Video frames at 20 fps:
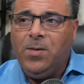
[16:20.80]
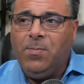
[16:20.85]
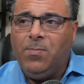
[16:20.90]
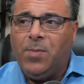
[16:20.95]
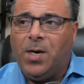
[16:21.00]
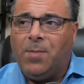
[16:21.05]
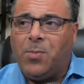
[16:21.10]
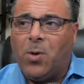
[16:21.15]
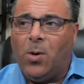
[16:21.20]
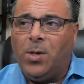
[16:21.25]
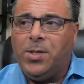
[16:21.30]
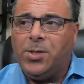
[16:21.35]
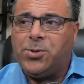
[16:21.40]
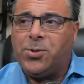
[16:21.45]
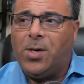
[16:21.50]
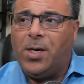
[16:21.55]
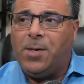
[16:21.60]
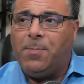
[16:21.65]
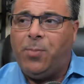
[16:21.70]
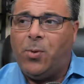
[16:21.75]
But I'm going to
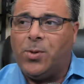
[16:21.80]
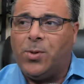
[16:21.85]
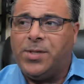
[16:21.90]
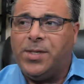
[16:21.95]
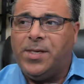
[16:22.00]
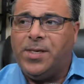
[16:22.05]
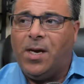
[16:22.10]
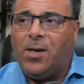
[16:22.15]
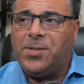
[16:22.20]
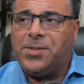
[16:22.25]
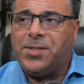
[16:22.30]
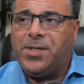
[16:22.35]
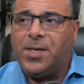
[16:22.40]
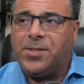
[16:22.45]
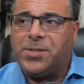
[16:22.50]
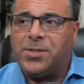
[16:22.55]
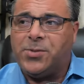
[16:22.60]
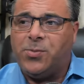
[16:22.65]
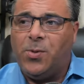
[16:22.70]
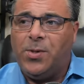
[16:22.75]
try and port to Dallas,
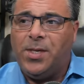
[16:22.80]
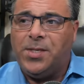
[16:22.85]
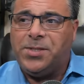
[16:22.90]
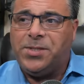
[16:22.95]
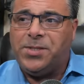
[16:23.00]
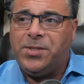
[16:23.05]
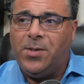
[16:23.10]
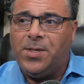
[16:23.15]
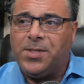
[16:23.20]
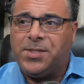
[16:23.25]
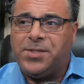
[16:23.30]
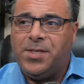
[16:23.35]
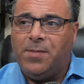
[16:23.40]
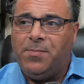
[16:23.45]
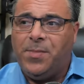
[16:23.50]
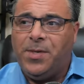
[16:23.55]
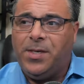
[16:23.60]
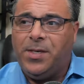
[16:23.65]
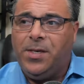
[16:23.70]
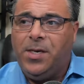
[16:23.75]
Texas. Will they still
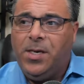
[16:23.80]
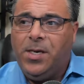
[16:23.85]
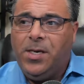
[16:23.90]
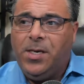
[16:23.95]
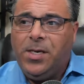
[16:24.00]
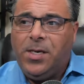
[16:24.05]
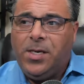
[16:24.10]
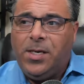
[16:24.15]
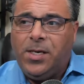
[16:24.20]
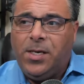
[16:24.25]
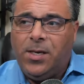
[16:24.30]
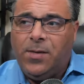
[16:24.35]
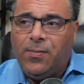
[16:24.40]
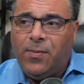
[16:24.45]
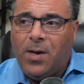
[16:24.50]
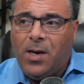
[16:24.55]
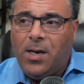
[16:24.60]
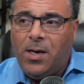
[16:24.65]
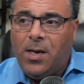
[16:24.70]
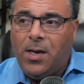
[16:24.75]
accept me if
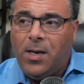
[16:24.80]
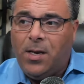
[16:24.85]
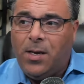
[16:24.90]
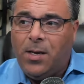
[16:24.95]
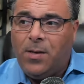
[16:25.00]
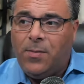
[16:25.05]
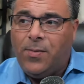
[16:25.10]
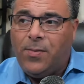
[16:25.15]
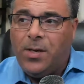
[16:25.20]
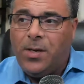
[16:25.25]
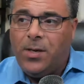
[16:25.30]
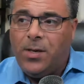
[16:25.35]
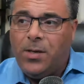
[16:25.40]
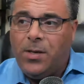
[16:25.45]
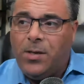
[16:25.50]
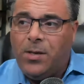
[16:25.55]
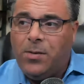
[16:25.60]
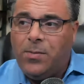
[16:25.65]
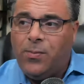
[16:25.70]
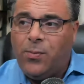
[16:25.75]
I have
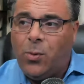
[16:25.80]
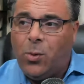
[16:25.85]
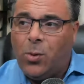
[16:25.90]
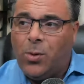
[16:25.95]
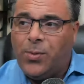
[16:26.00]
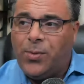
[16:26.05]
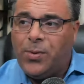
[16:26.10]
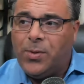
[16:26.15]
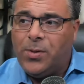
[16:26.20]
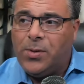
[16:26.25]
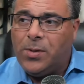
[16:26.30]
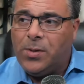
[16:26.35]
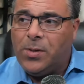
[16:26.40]
a fourth